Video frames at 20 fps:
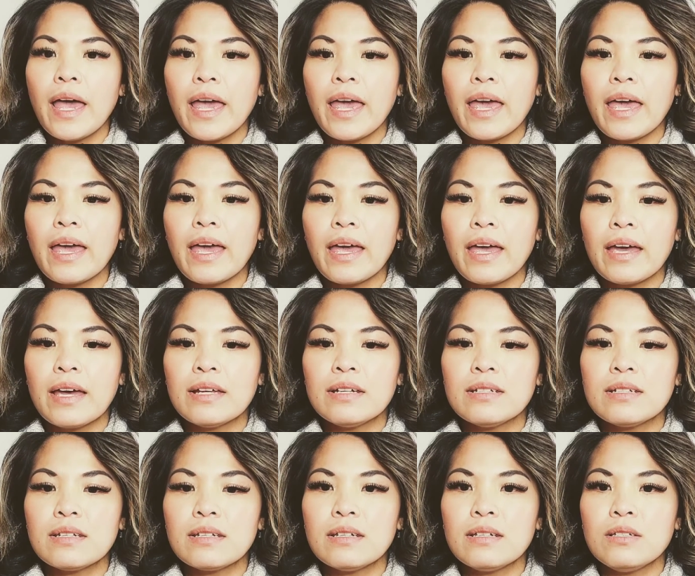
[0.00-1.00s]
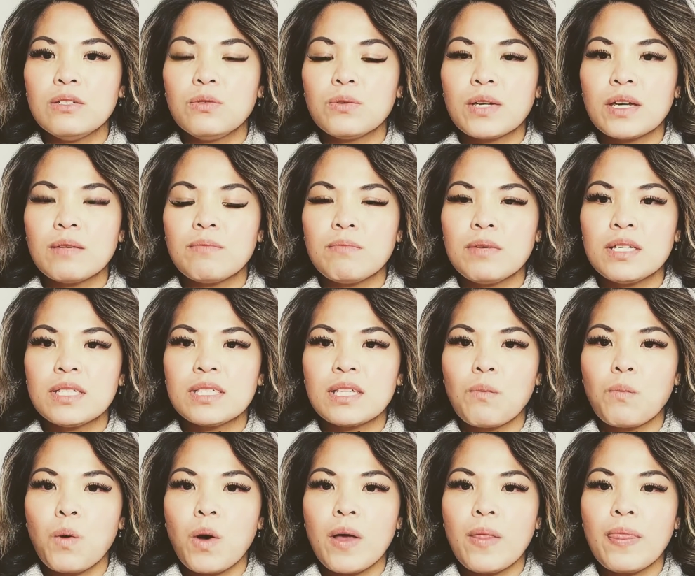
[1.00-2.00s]
And you can be
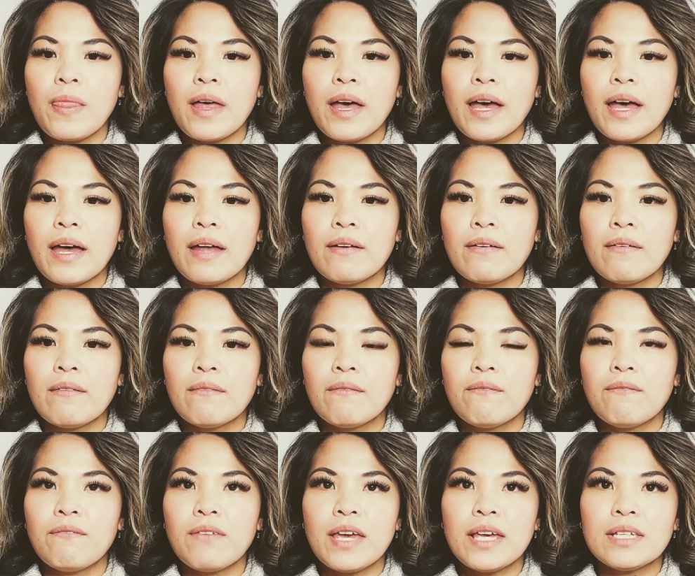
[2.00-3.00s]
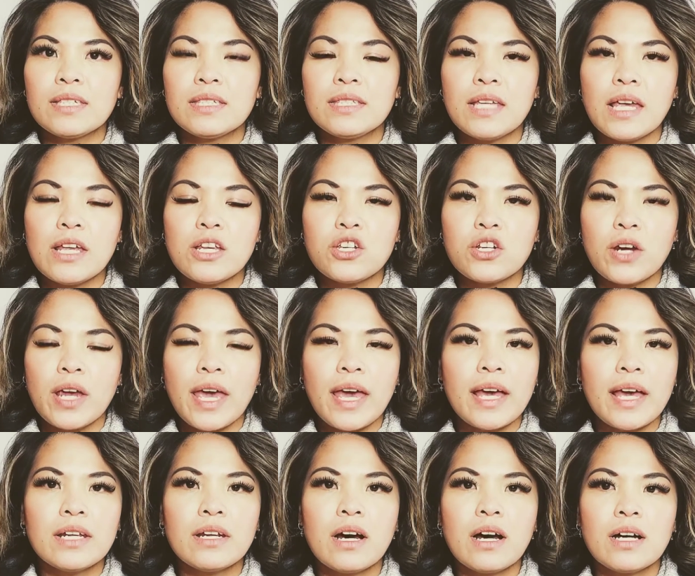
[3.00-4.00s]
someone that face danger
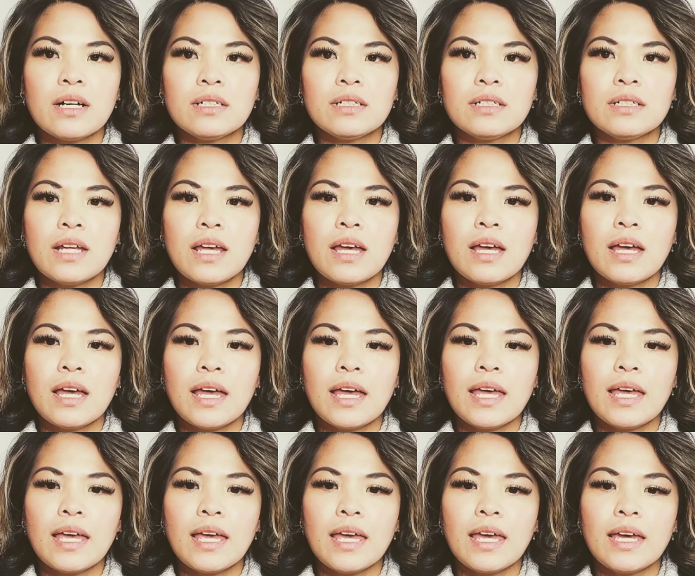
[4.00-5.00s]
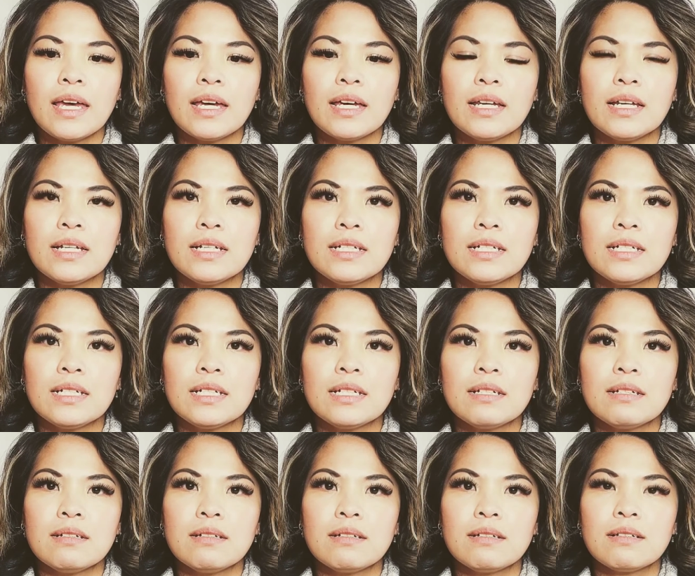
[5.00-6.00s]
head on and
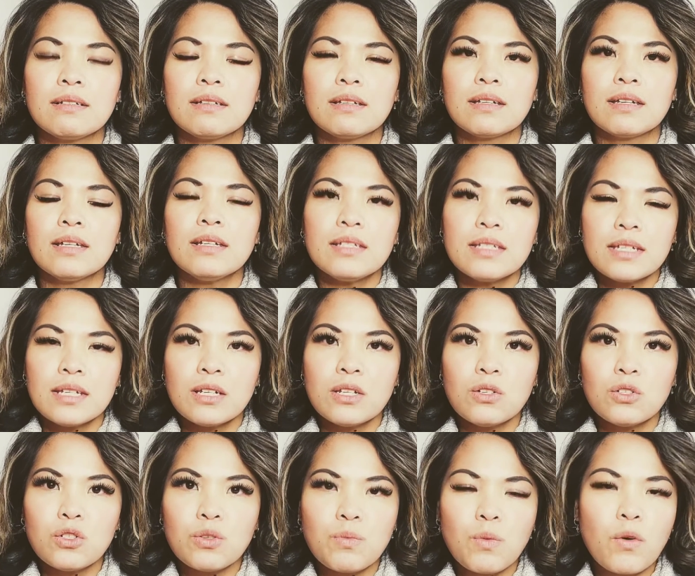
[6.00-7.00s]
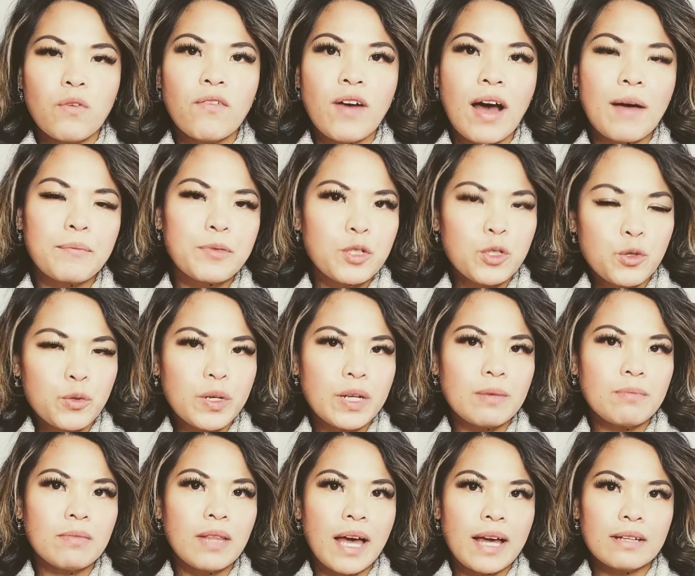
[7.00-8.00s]
continue to move
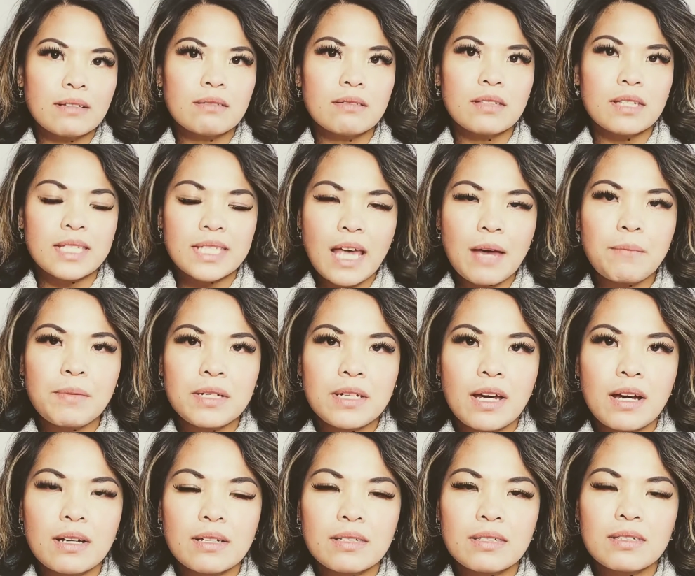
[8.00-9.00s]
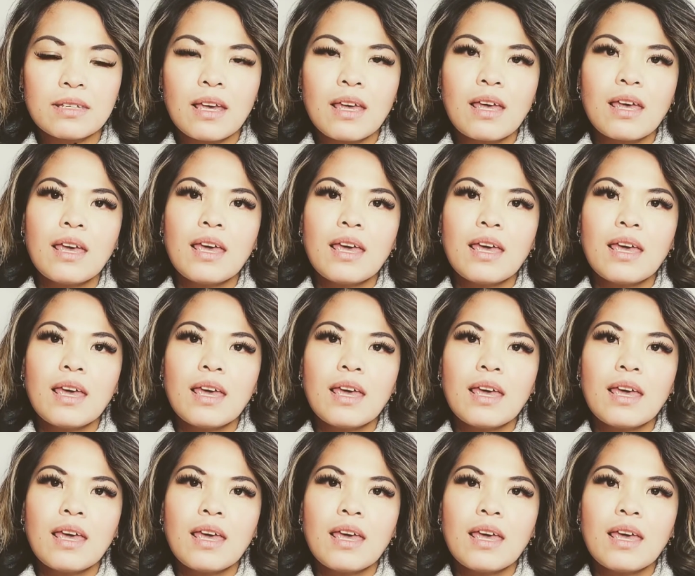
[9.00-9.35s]
upstream like the salmon does.